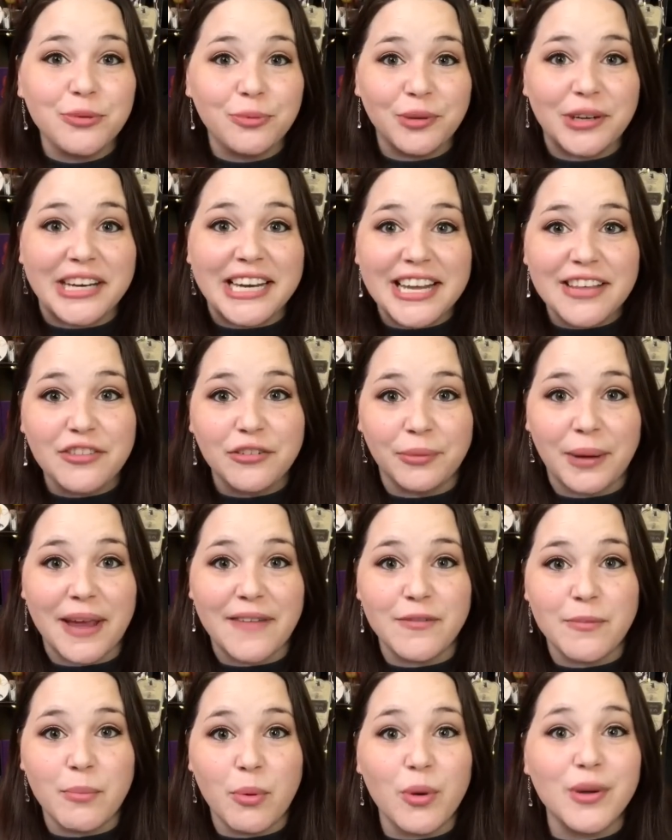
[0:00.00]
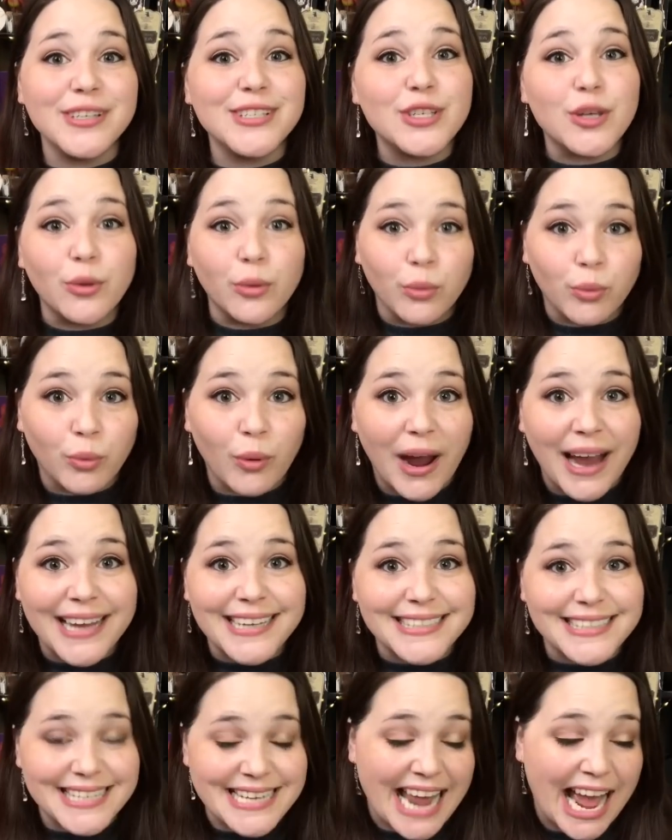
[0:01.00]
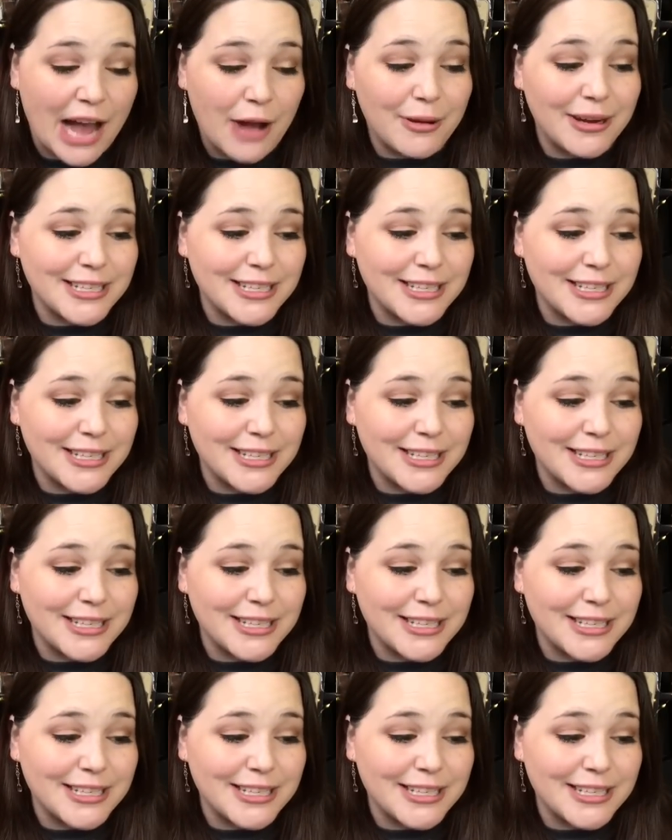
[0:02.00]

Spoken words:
reading The Raven Boys right now.